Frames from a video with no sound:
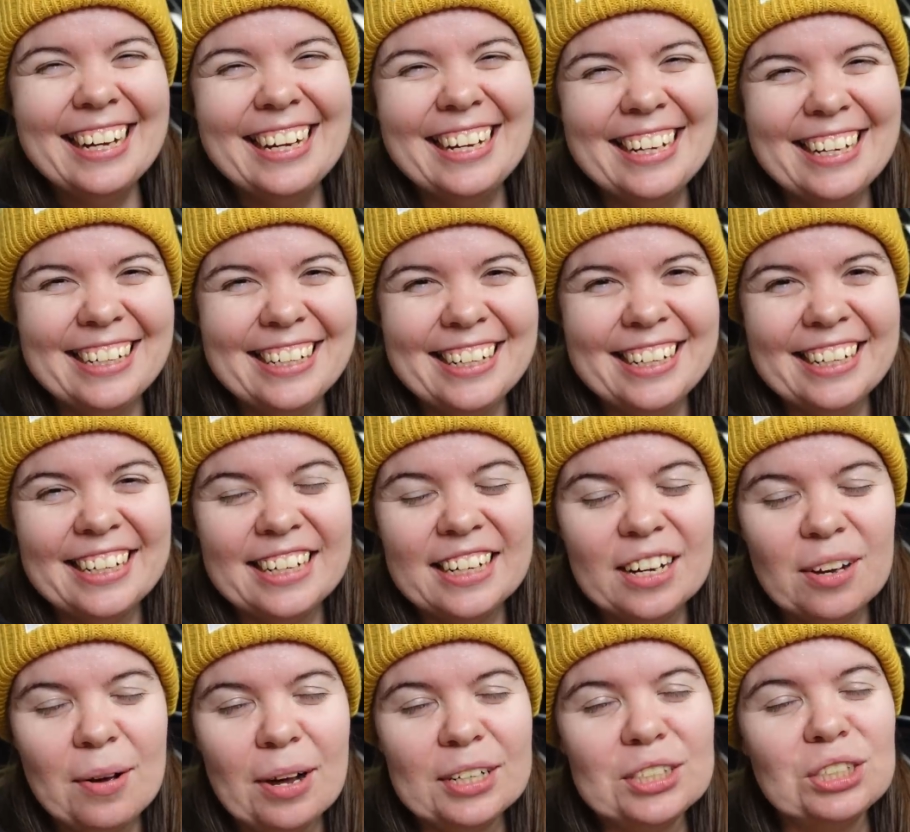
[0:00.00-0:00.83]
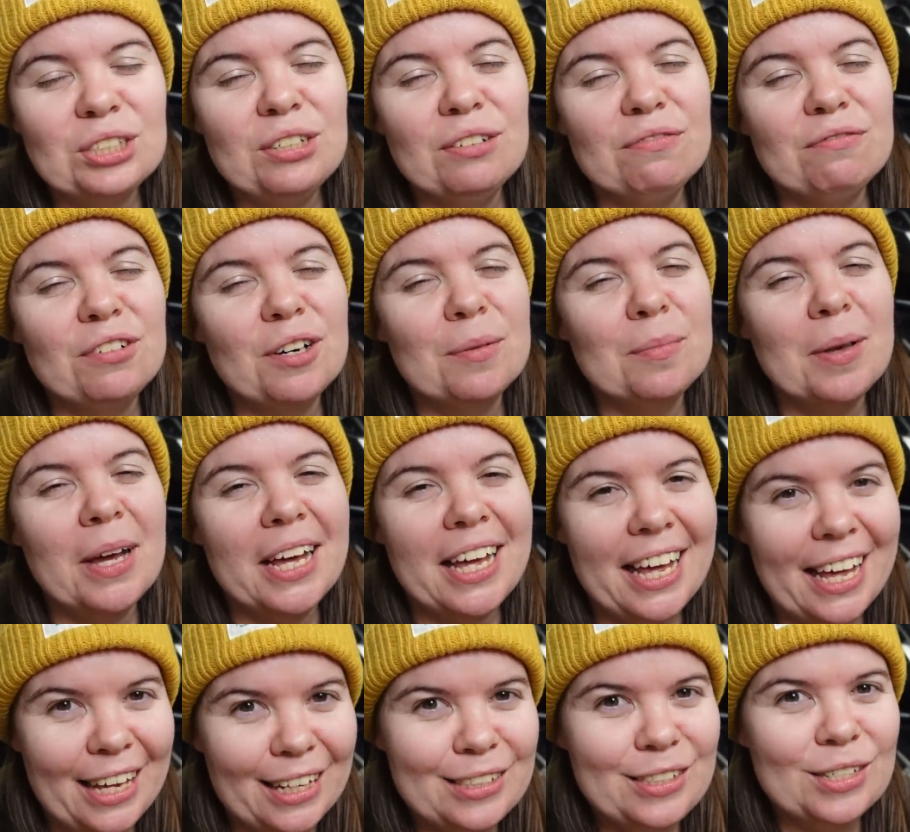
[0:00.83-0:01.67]
Uh, question for my
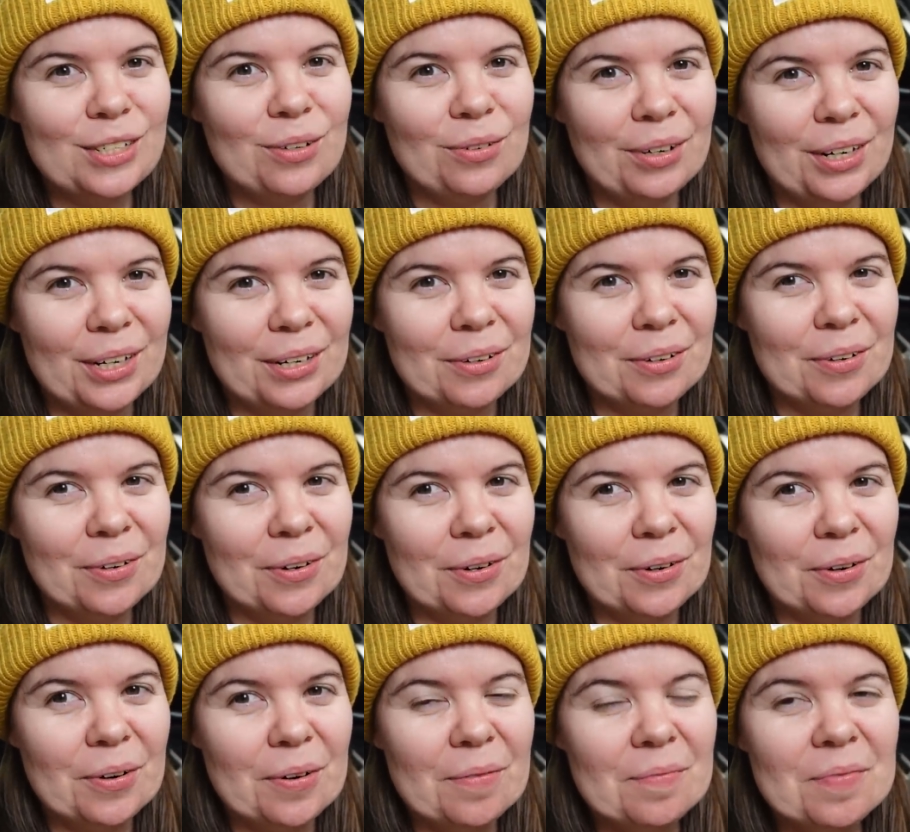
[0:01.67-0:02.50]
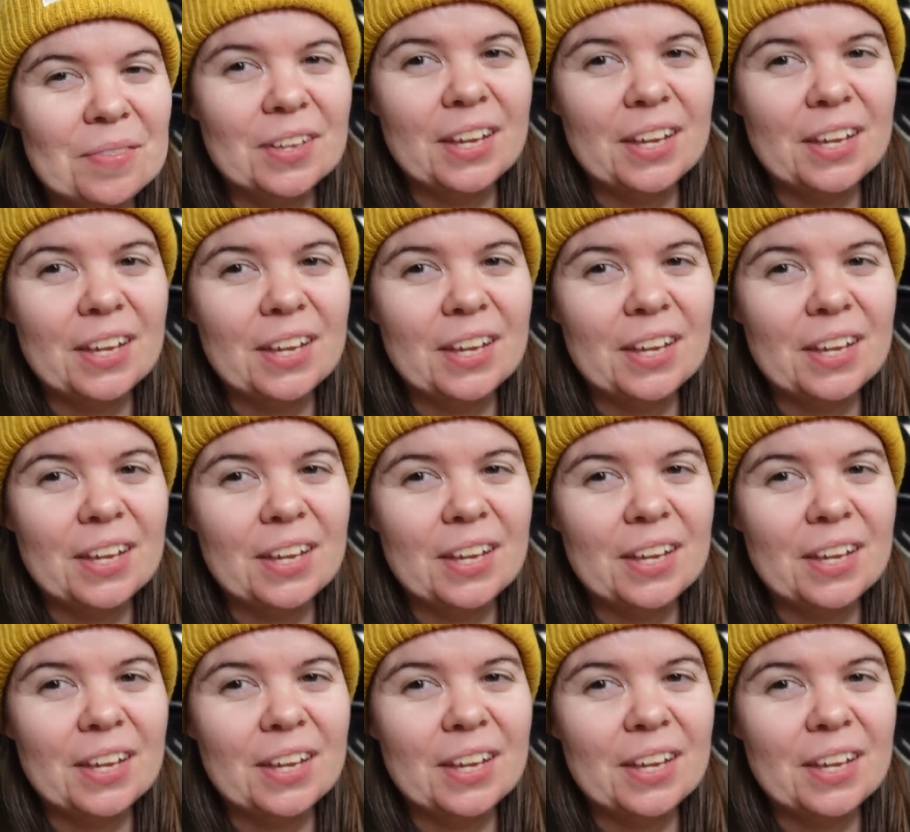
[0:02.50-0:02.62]
end screen crew.